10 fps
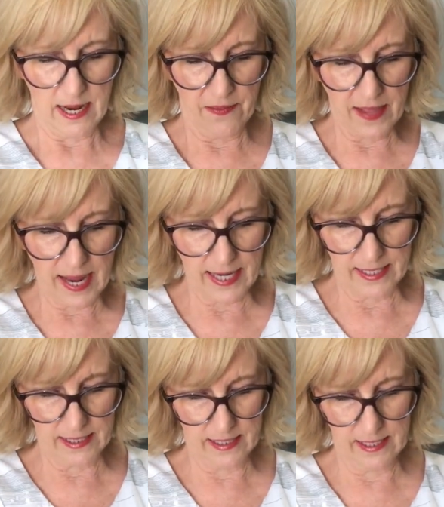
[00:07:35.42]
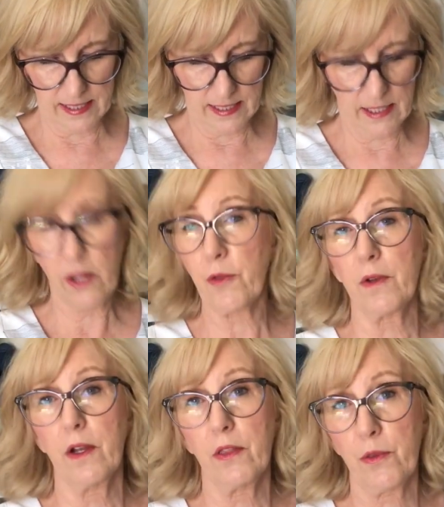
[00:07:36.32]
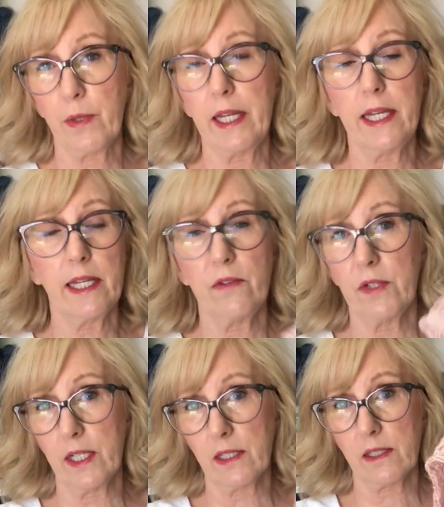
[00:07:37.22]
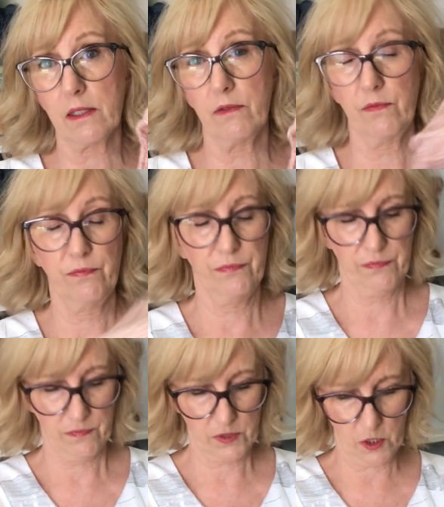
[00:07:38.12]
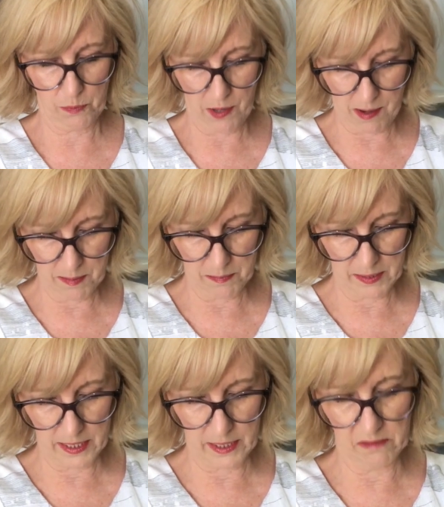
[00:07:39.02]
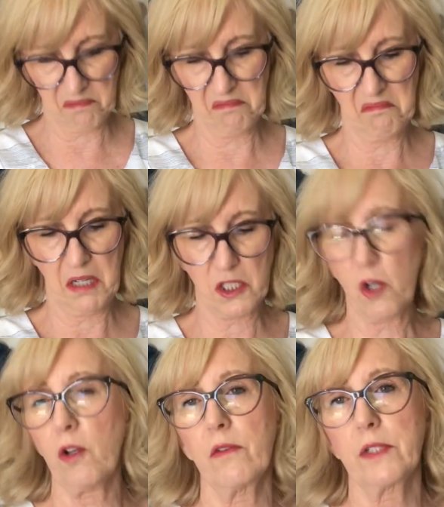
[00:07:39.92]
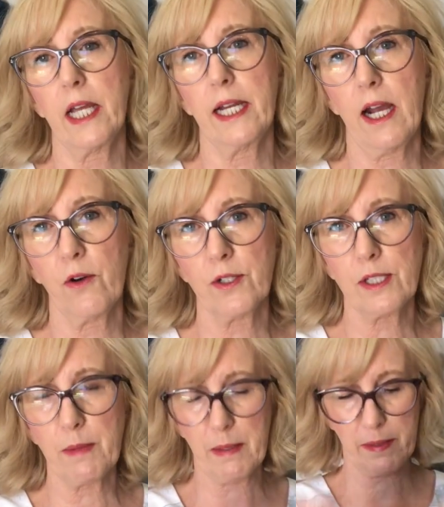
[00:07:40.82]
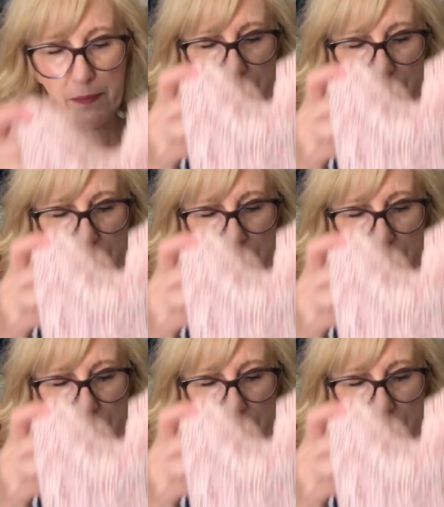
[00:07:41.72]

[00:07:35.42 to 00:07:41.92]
And that 3 evenings, so probably a total of 10 hours maybe.